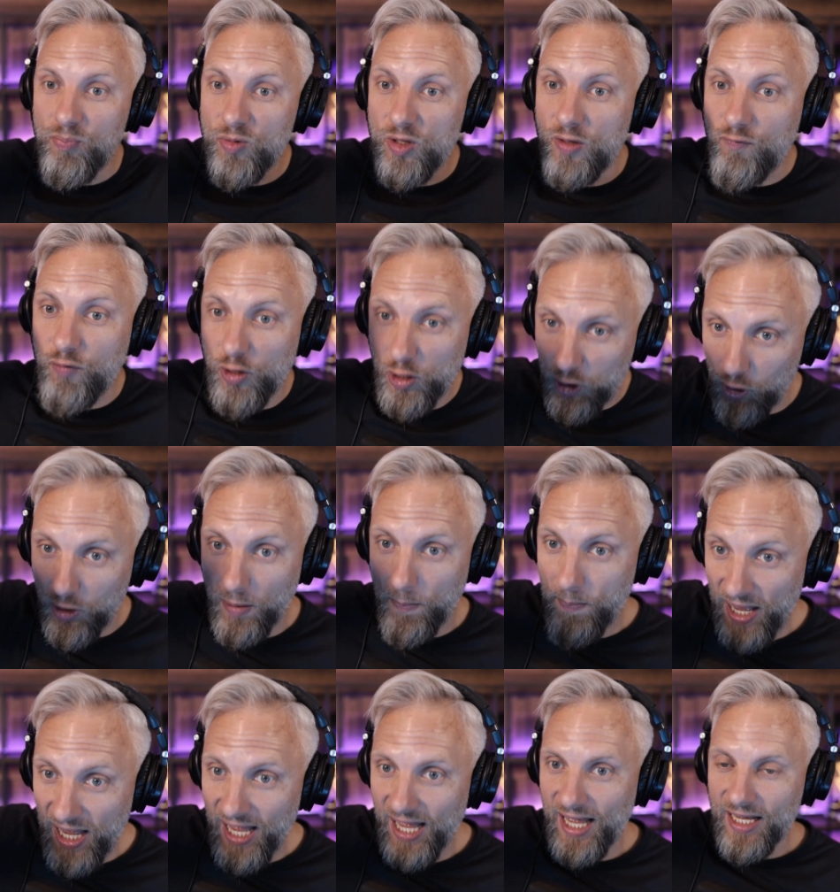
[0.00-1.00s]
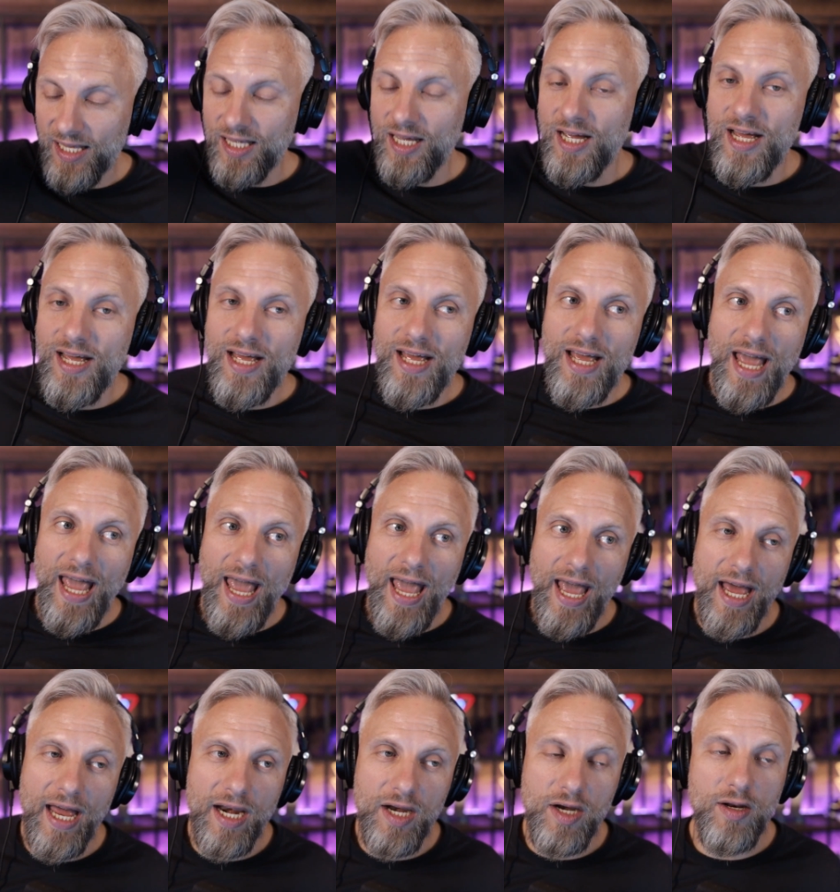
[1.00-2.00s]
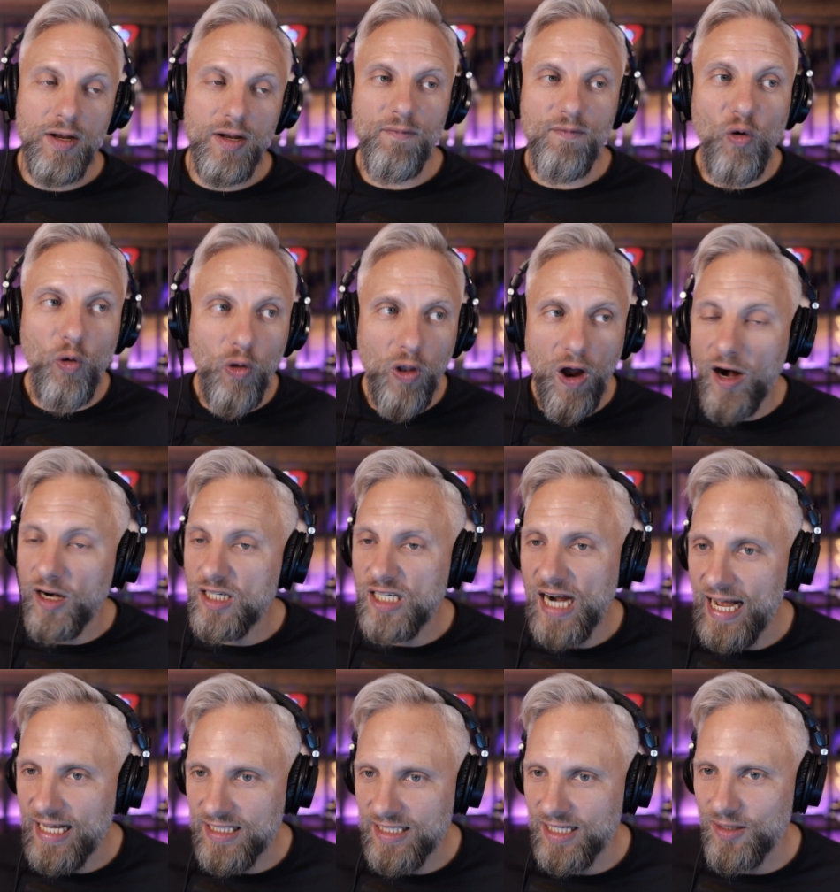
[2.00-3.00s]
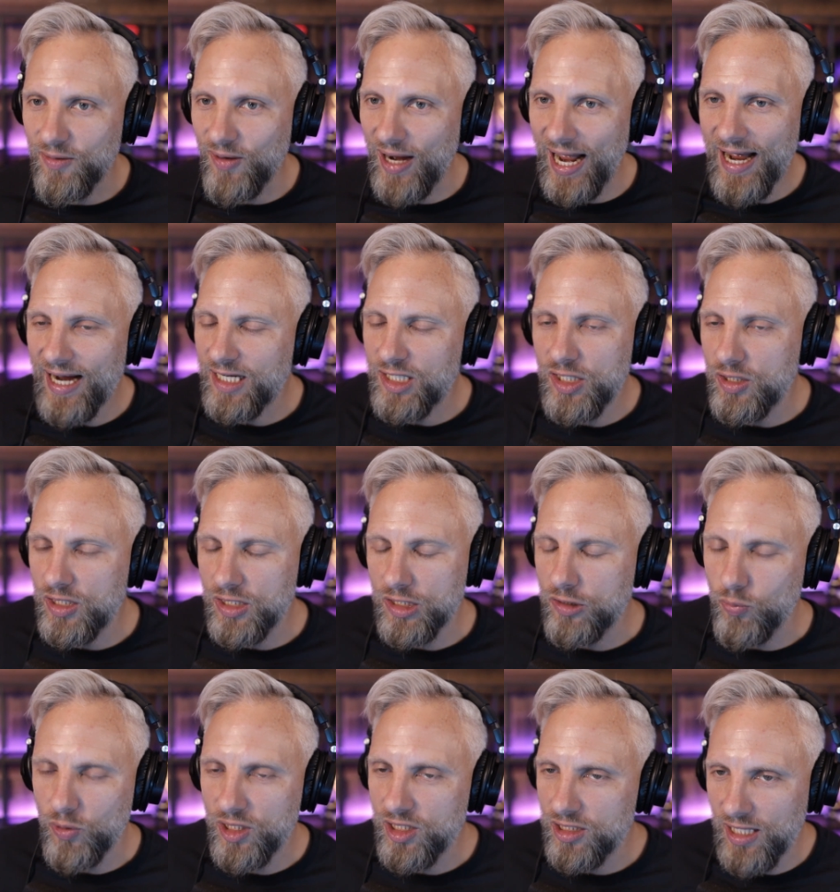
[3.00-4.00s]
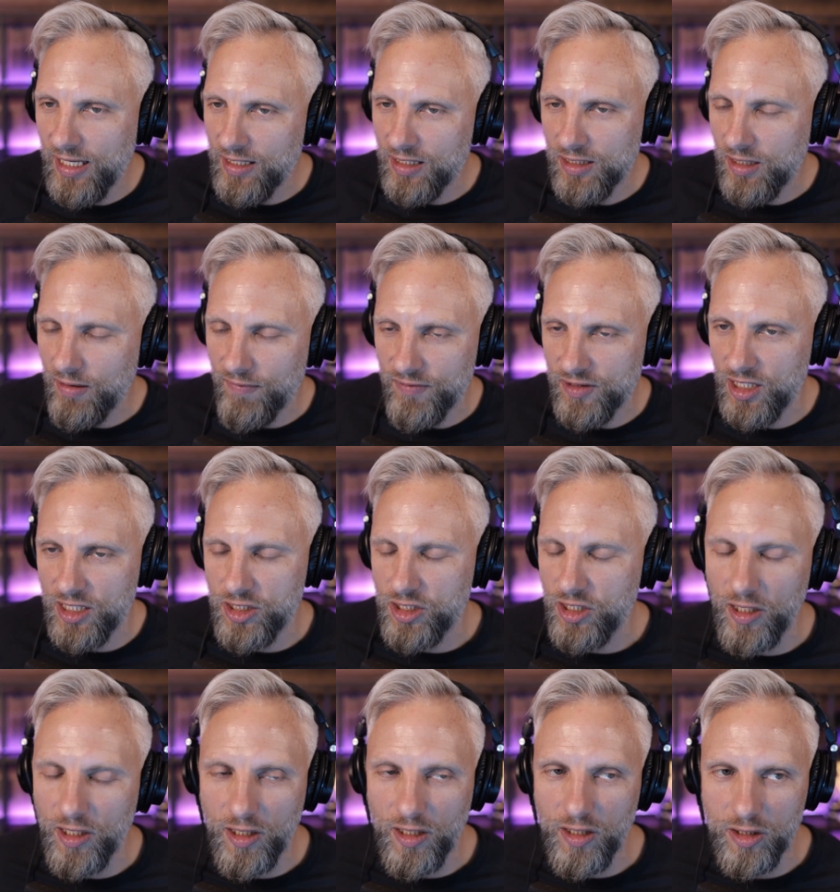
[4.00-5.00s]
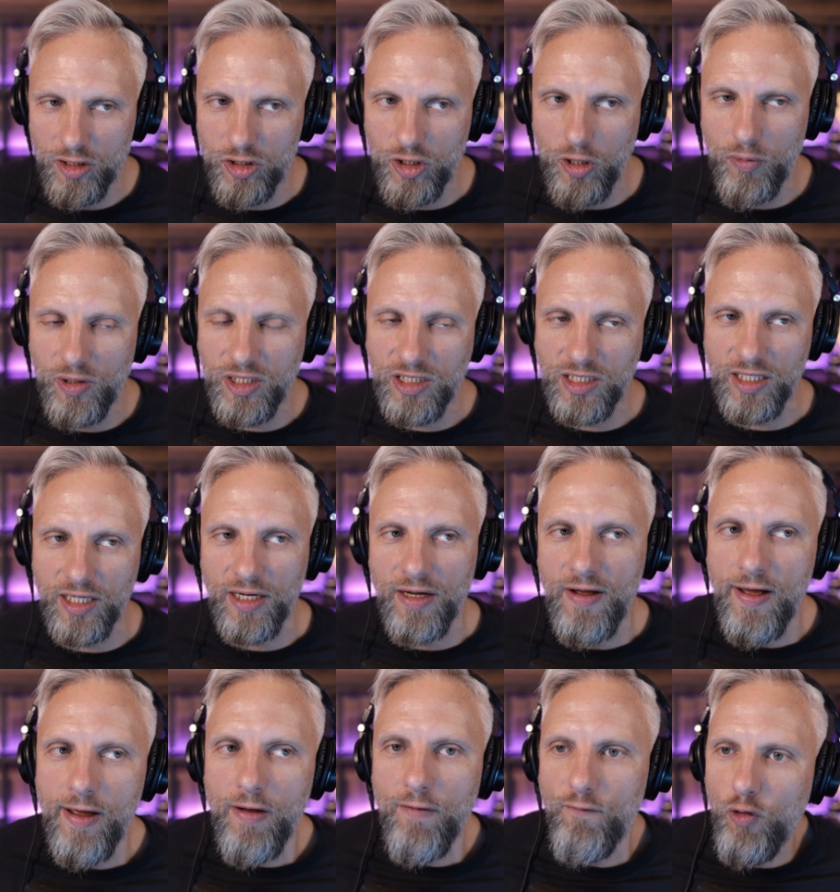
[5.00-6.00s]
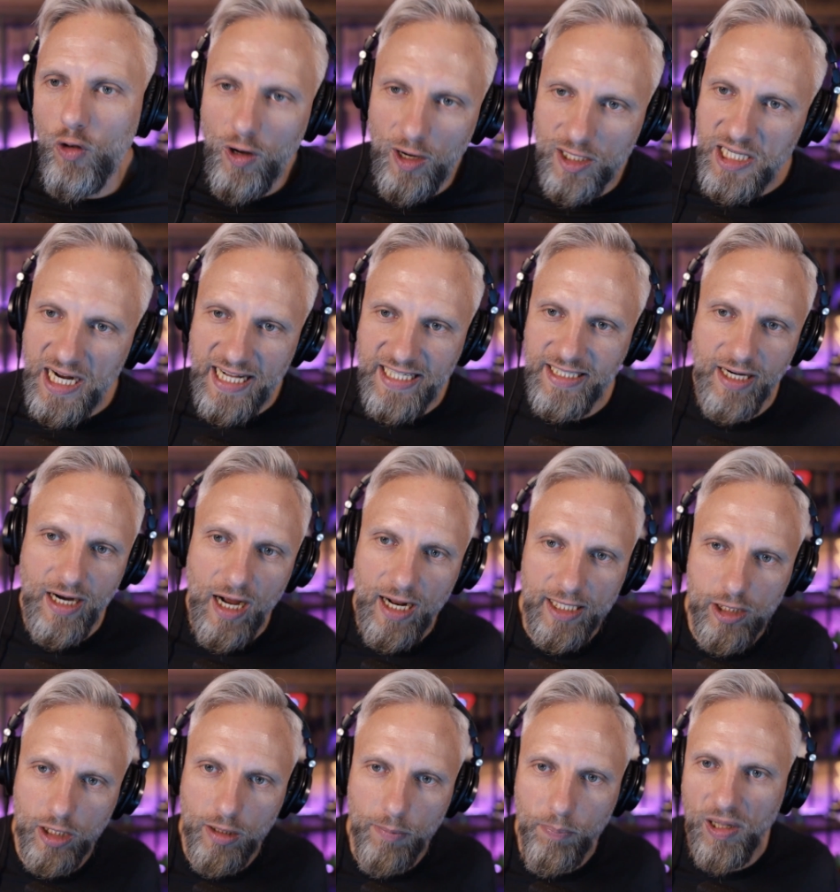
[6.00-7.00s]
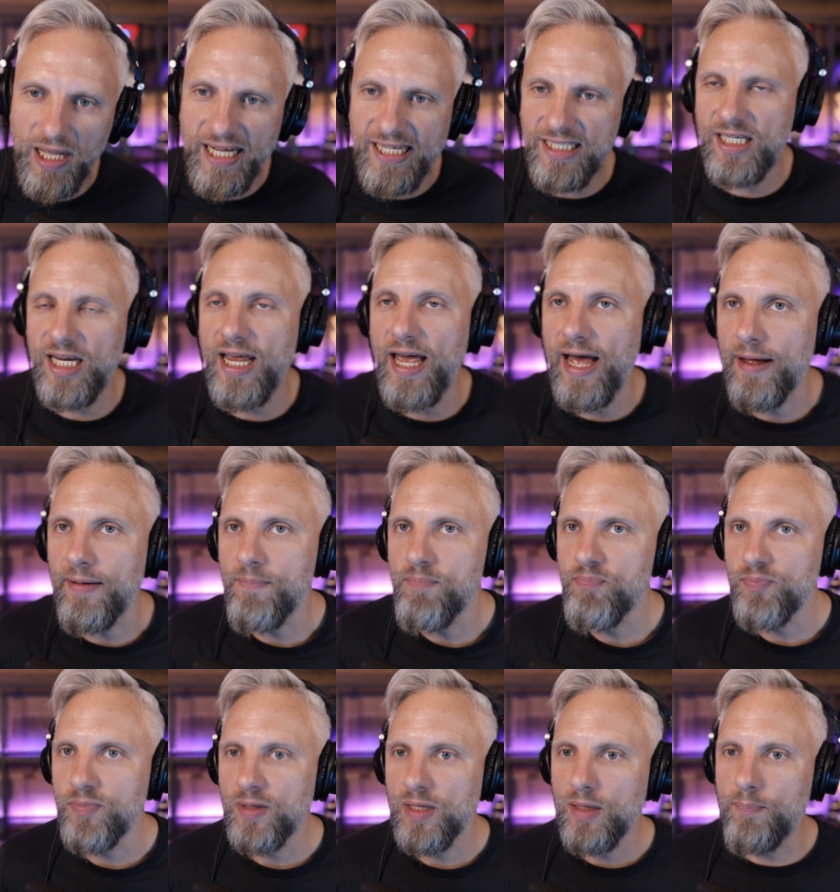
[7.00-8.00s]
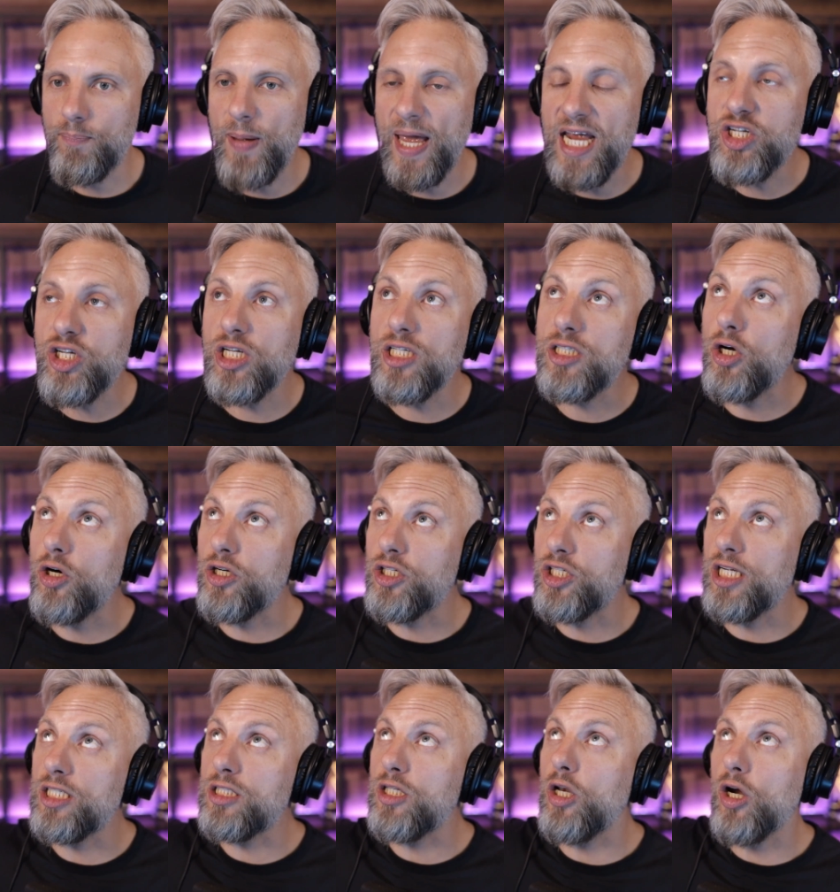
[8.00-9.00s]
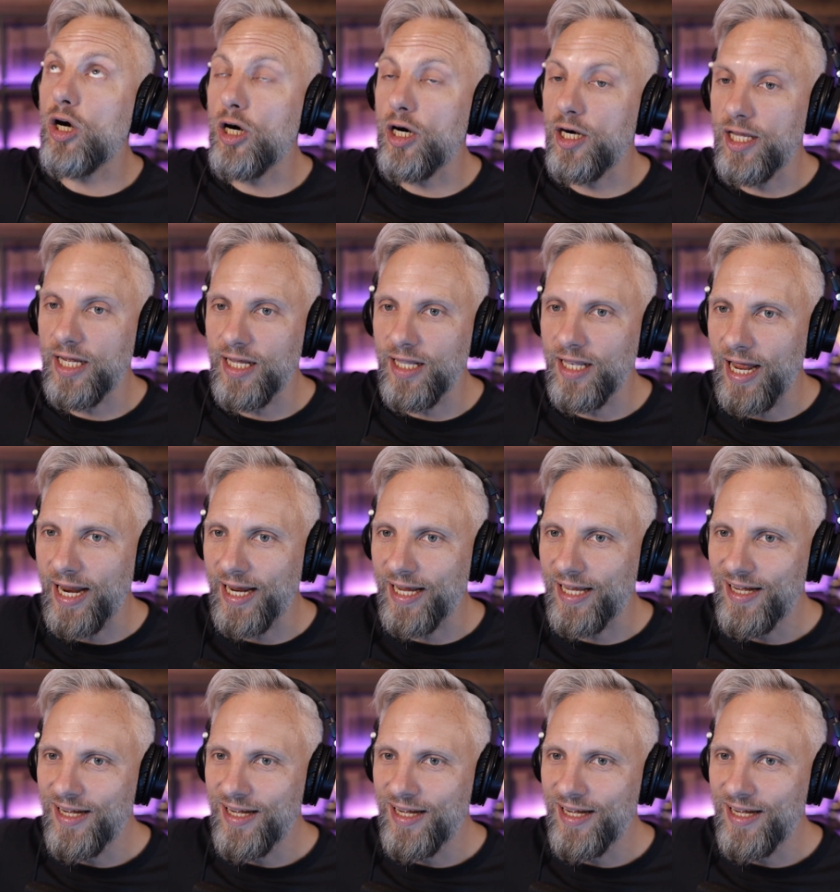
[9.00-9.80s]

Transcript: for you to pick. And full arch hasn't. We just had this conversation on another show recently. Full arch hasn't got to the place yet. Patients are just learning, like,